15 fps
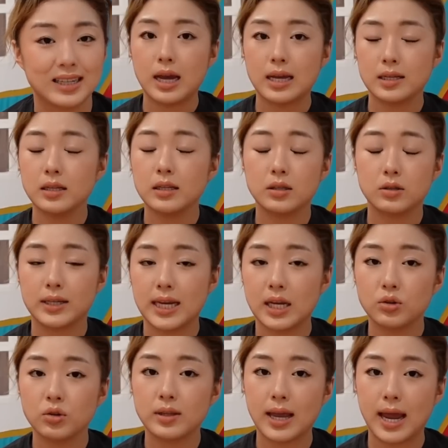I think that the
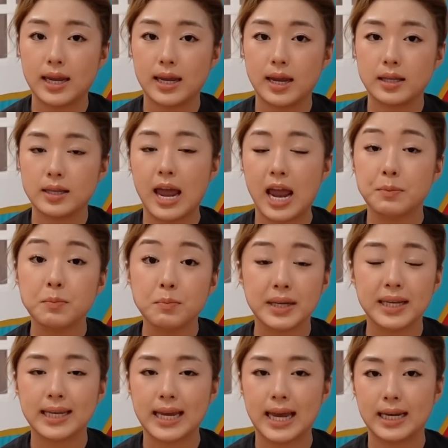keto diet helped
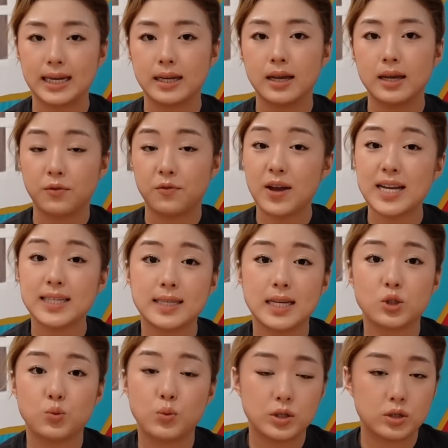me getting the
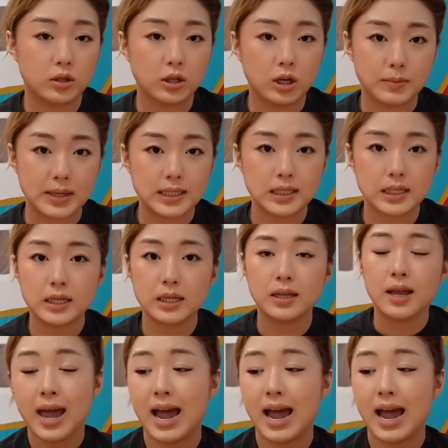fastest result on my skin.